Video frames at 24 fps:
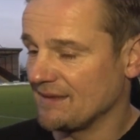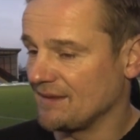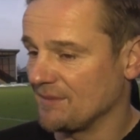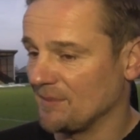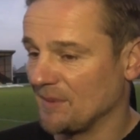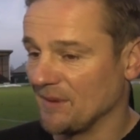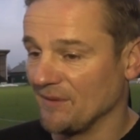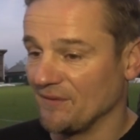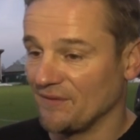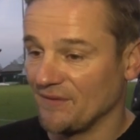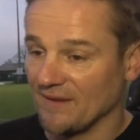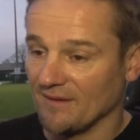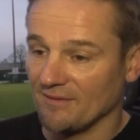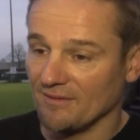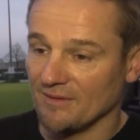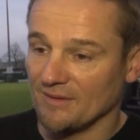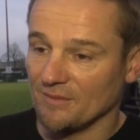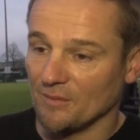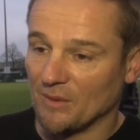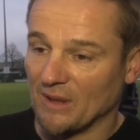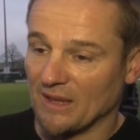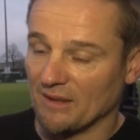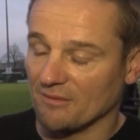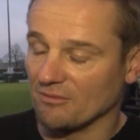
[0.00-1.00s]
To be fair,
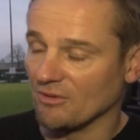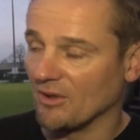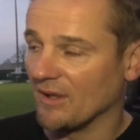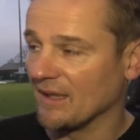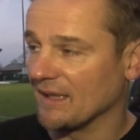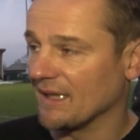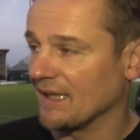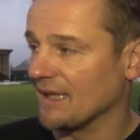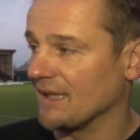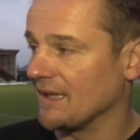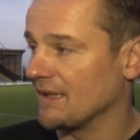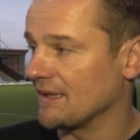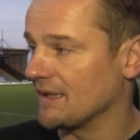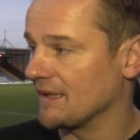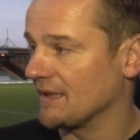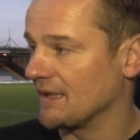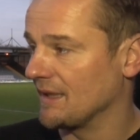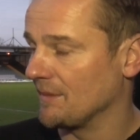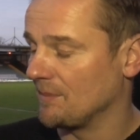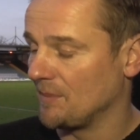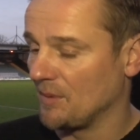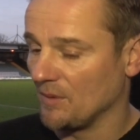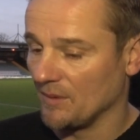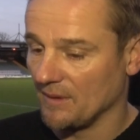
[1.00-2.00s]
we had to ride our luck at
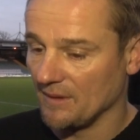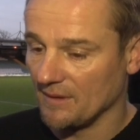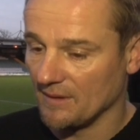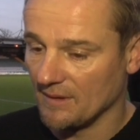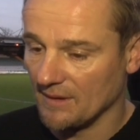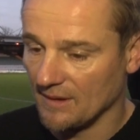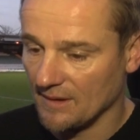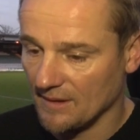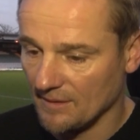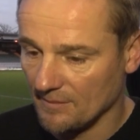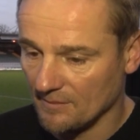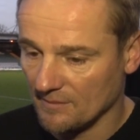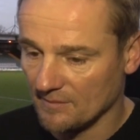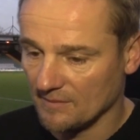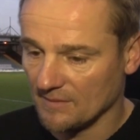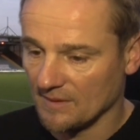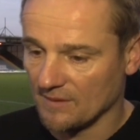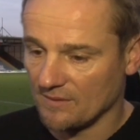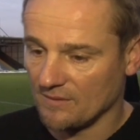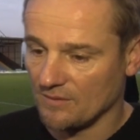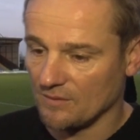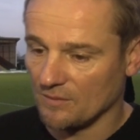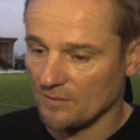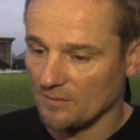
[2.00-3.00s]
that point. I
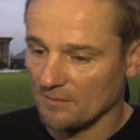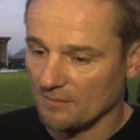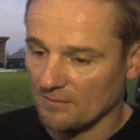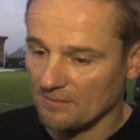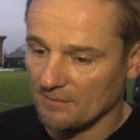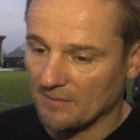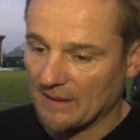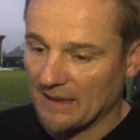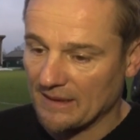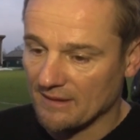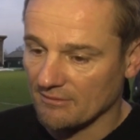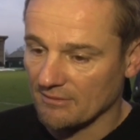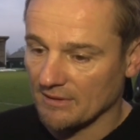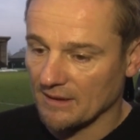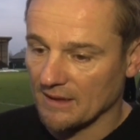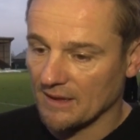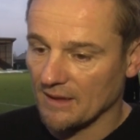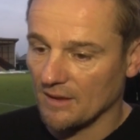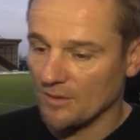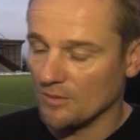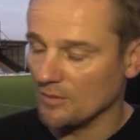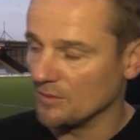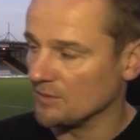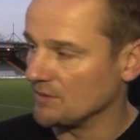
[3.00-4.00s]
thought Macker in
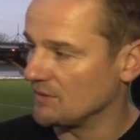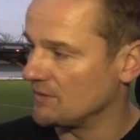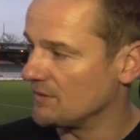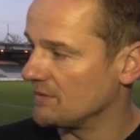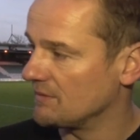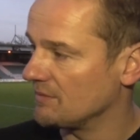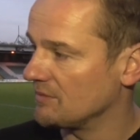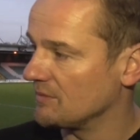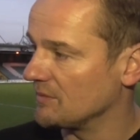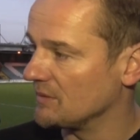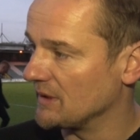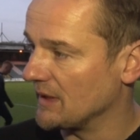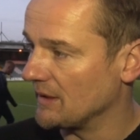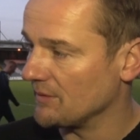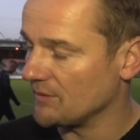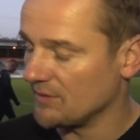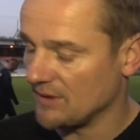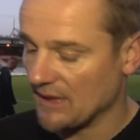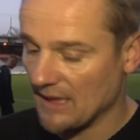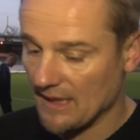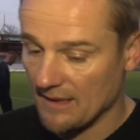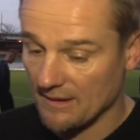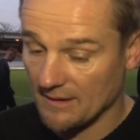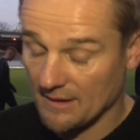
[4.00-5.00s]
goal was
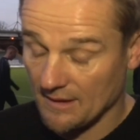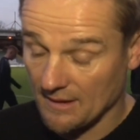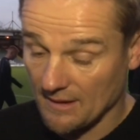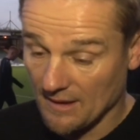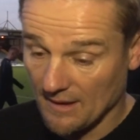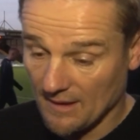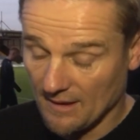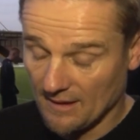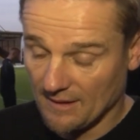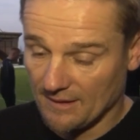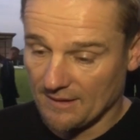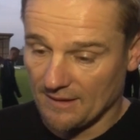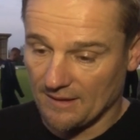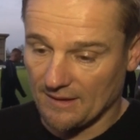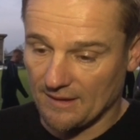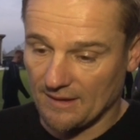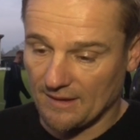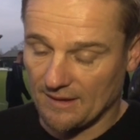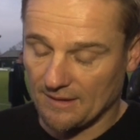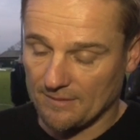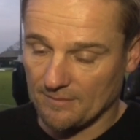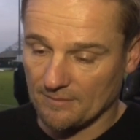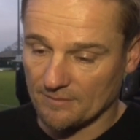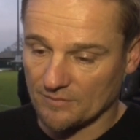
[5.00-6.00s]
outstanding.
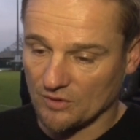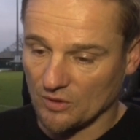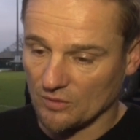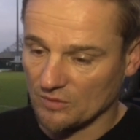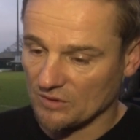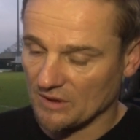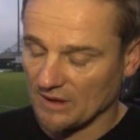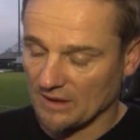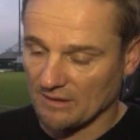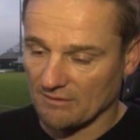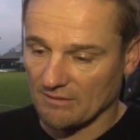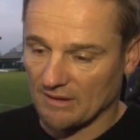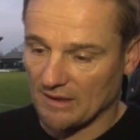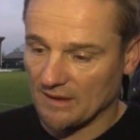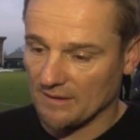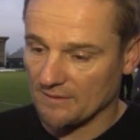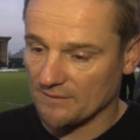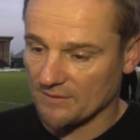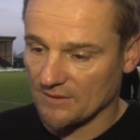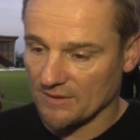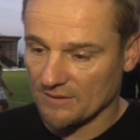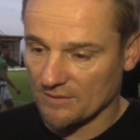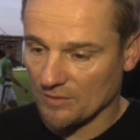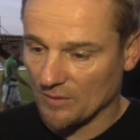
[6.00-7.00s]
Two
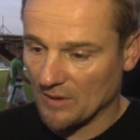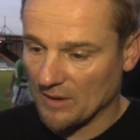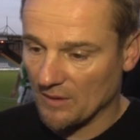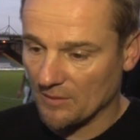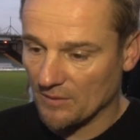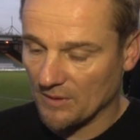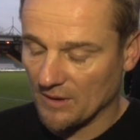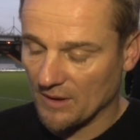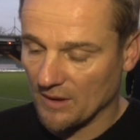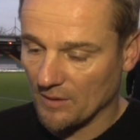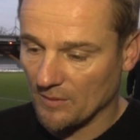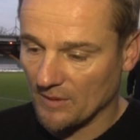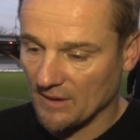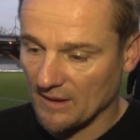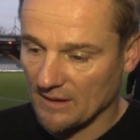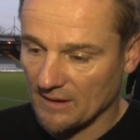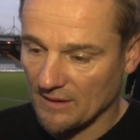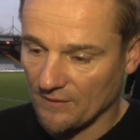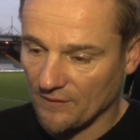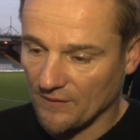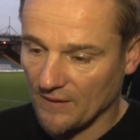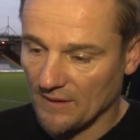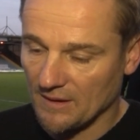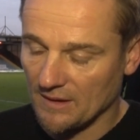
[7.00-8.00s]
centre-halves as well, you know, with their
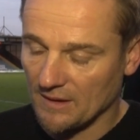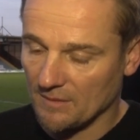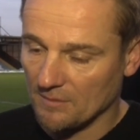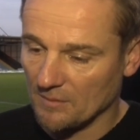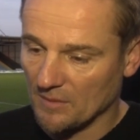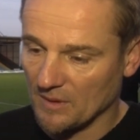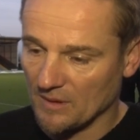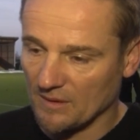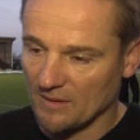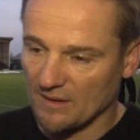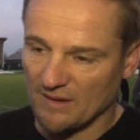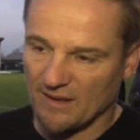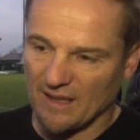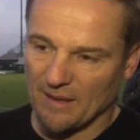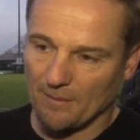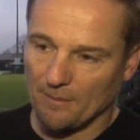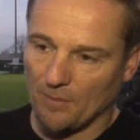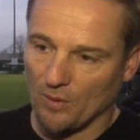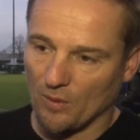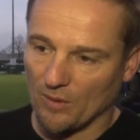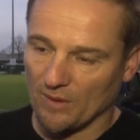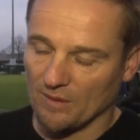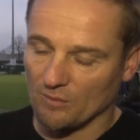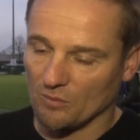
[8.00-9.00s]
defending. But at that
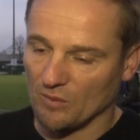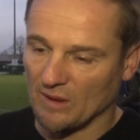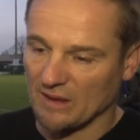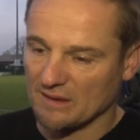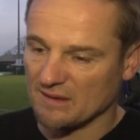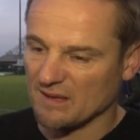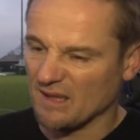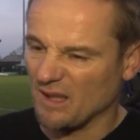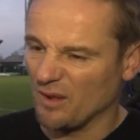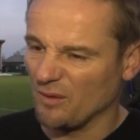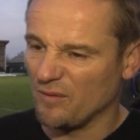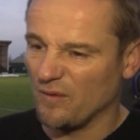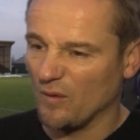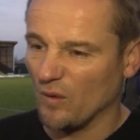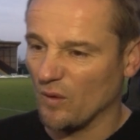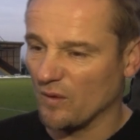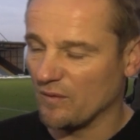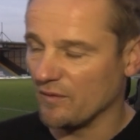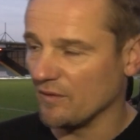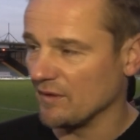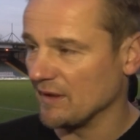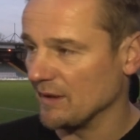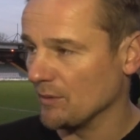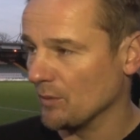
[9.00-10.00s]
point, we had to go
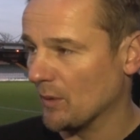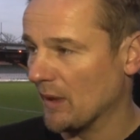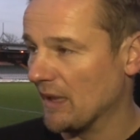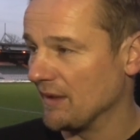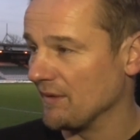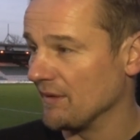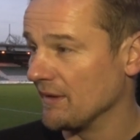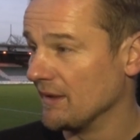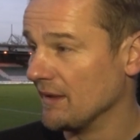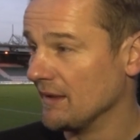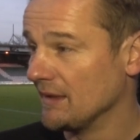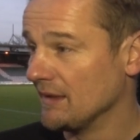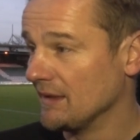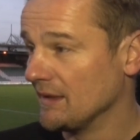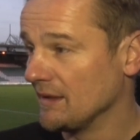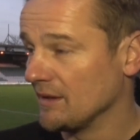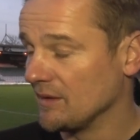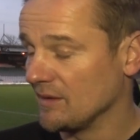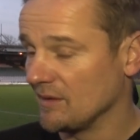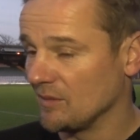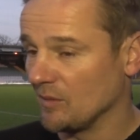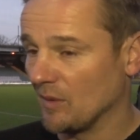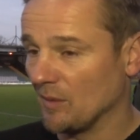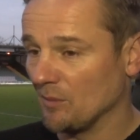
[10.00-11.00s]
4-3-1.
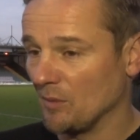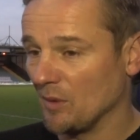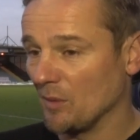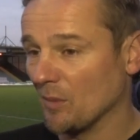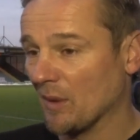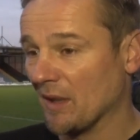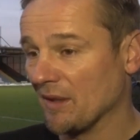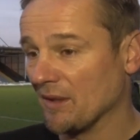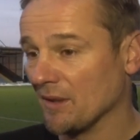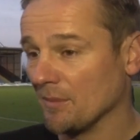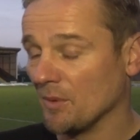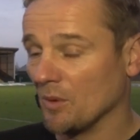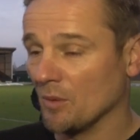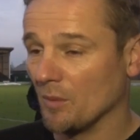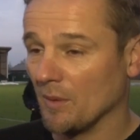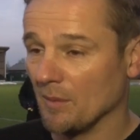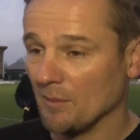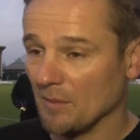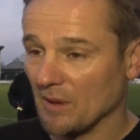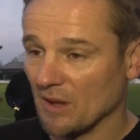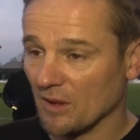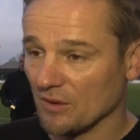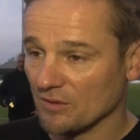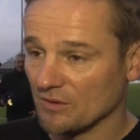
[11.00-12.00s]
when we won the ball,
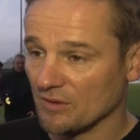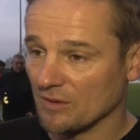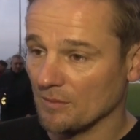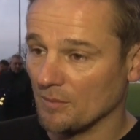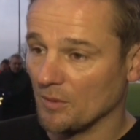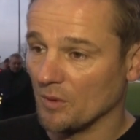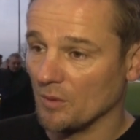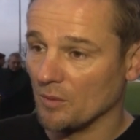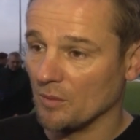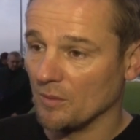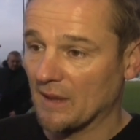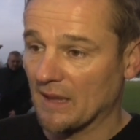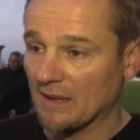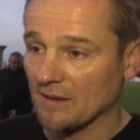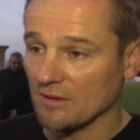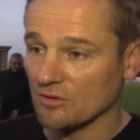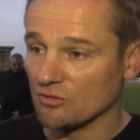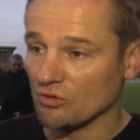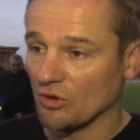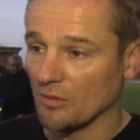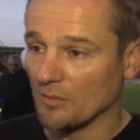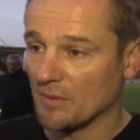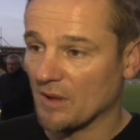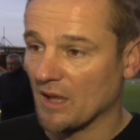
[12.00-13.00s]
when we lost the ball, we had to
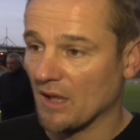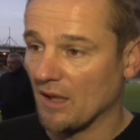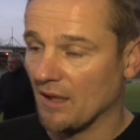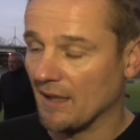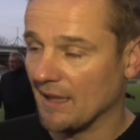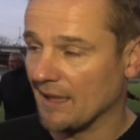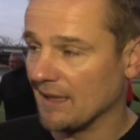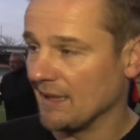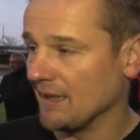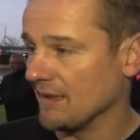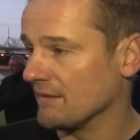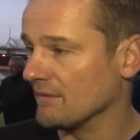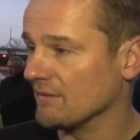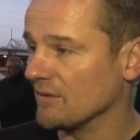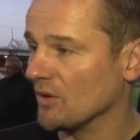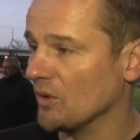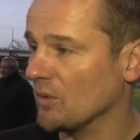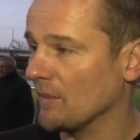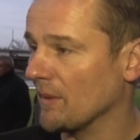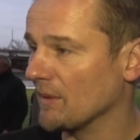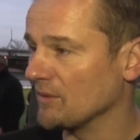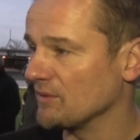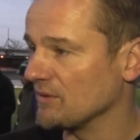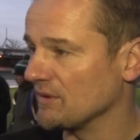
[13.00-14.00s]
drop Kyle in
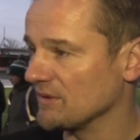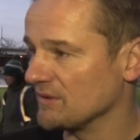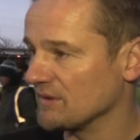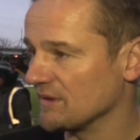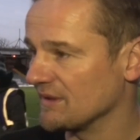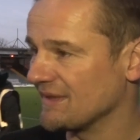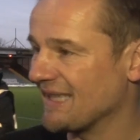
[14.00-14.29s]
almost as a